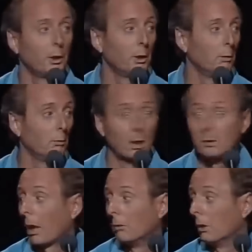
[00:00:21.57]
Are you?
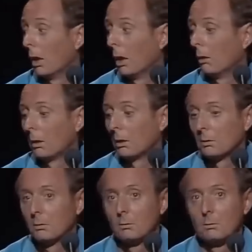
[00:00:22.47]
Well, I don't
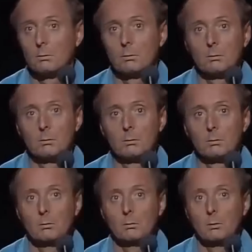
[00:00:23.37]

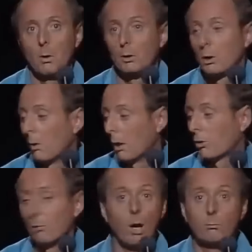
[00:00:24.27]
know. Go on, you
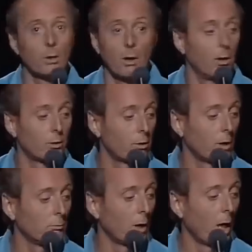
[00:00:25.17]
answer him. I'm not
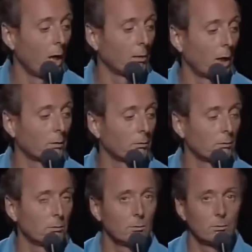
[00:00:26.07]
answering him
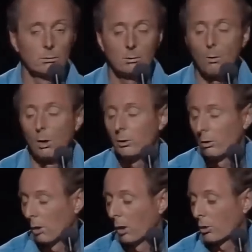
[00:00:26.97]
now. Go
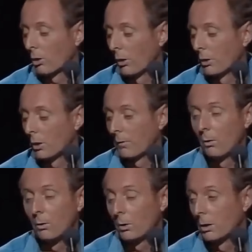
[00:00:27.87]
on, you like Chinese
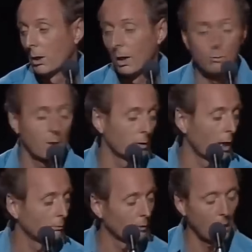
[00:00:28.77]
food, or you did? Well, I
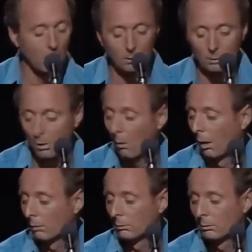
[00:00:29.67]
don't know.
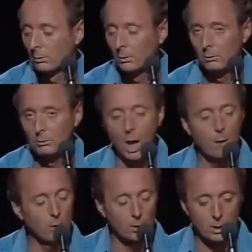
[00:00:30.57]
Go on.
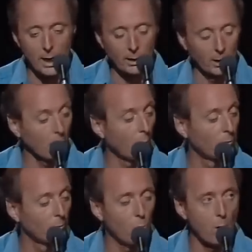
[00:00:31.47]
No, I'm not saying anything.
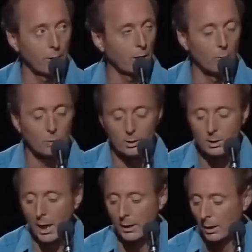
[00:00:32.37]
I'm from Warwick. I'm
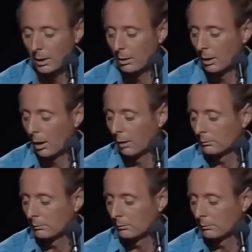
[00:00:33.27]
not saying anything.